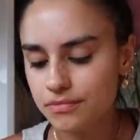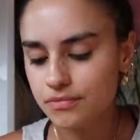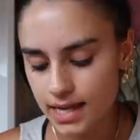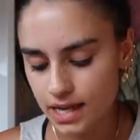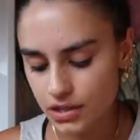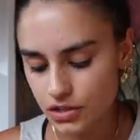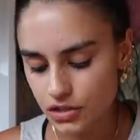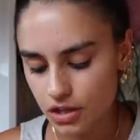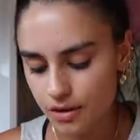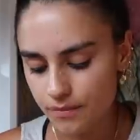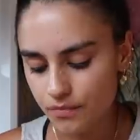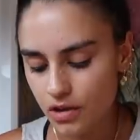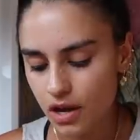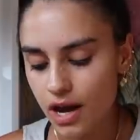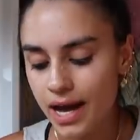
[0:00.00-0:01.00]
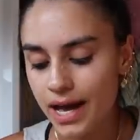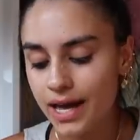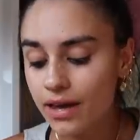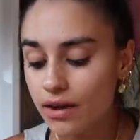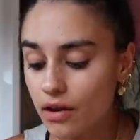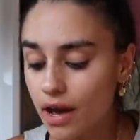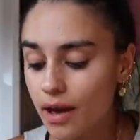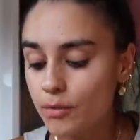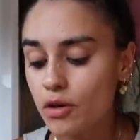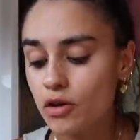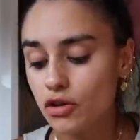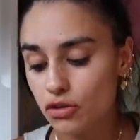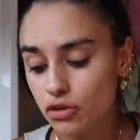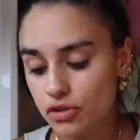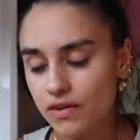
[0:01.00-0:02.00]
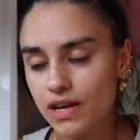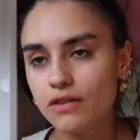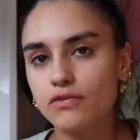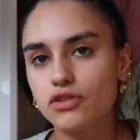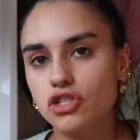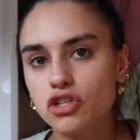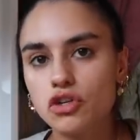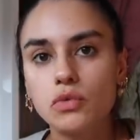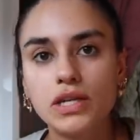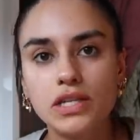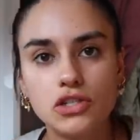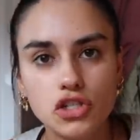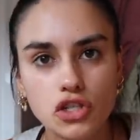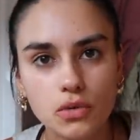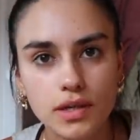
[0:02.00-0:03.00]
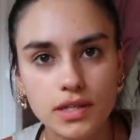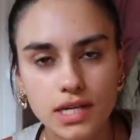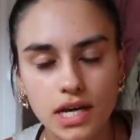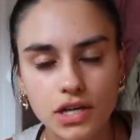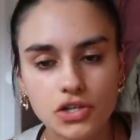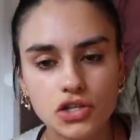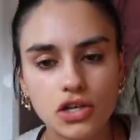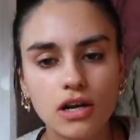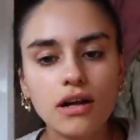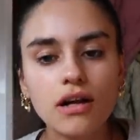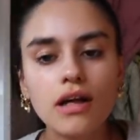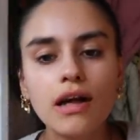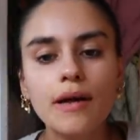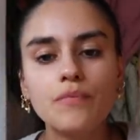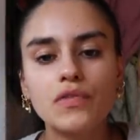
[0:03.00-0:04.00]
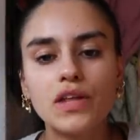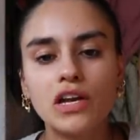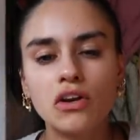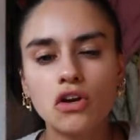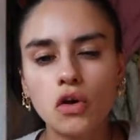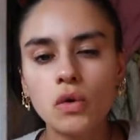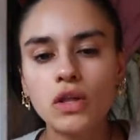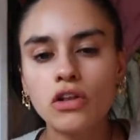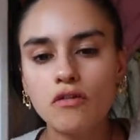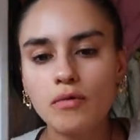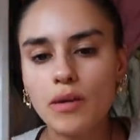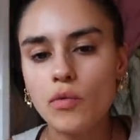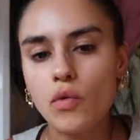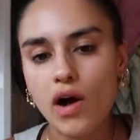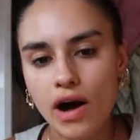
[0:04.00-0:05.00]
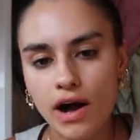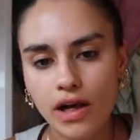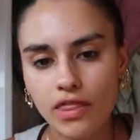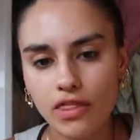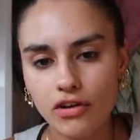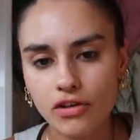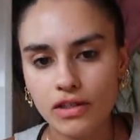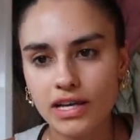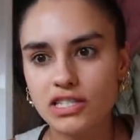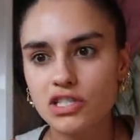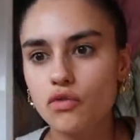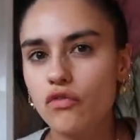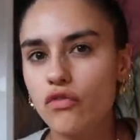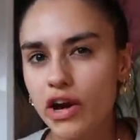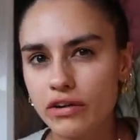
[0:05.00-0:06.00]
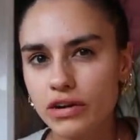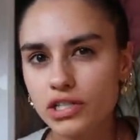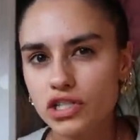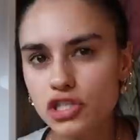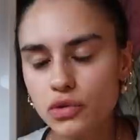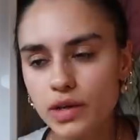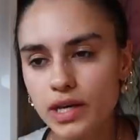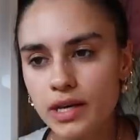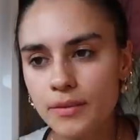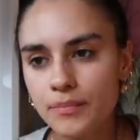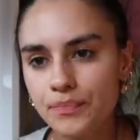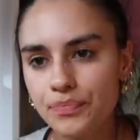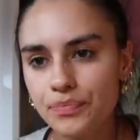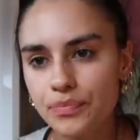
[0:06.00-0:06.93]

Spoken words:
Texture. I am a huge fan of chewy, chewy texture. And I know a lot of people aren't though. Like it's very chewy.